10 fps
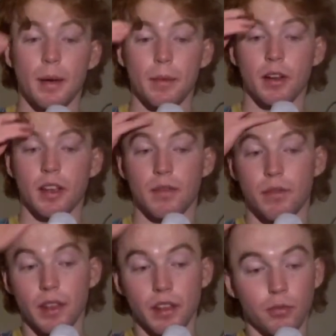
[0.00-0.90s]
I'm going to
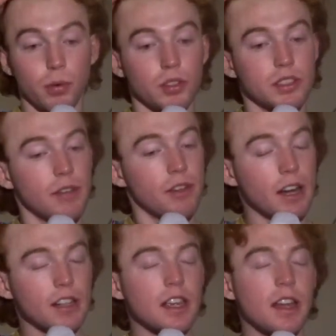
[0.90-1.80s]
give Liverpool a 7
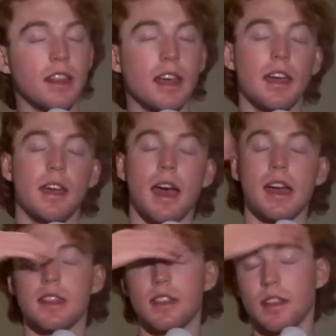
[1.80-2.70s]
out of 10 there,
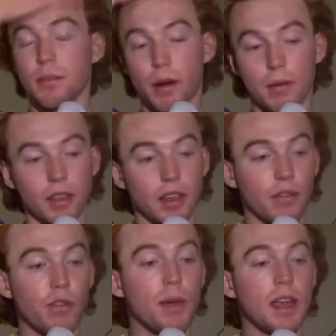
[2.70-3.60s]
8th in the Premier
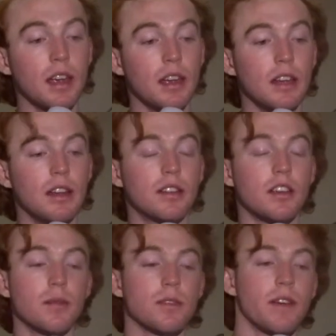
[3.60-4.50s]
League for me in
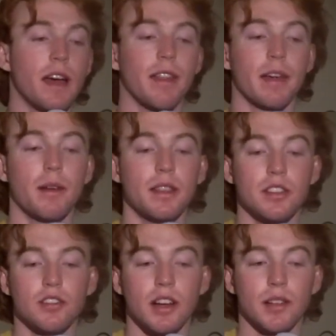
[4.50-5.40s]
terms of how they went
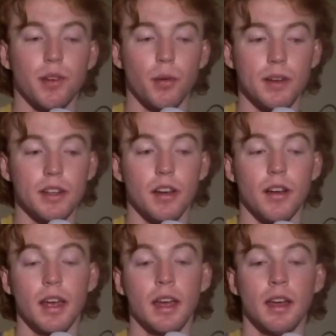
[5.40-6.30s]
this transfer
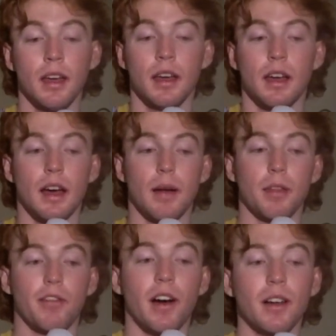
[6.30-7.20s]
window.
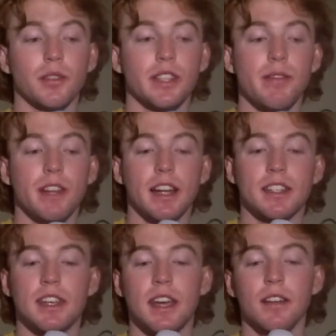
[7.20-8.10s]
The final 7
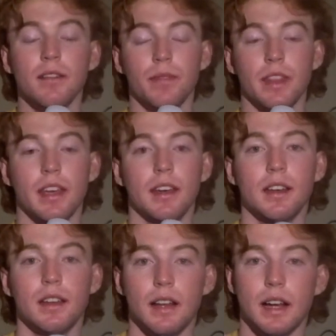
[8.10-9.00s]
out of 10,
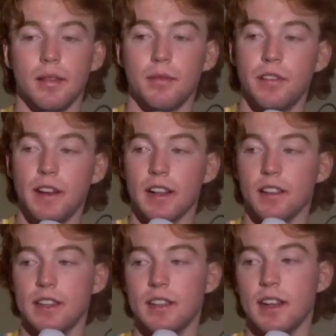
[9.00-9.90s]
they're
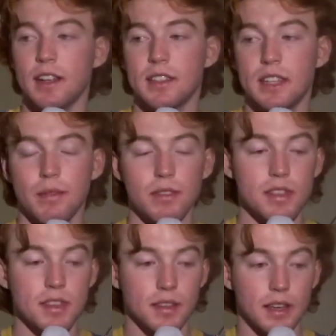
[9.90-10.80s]
fittingly sitting in
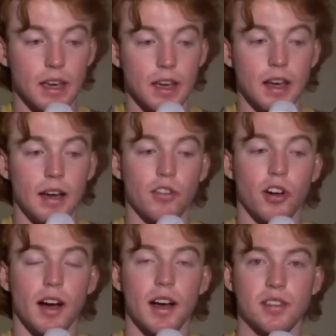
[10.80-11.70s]
7th. I've
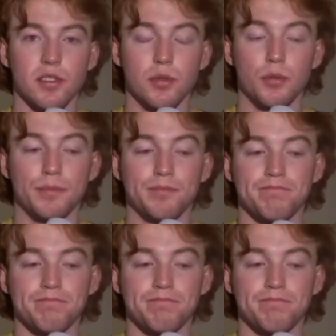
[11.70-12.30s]
got Arsenal.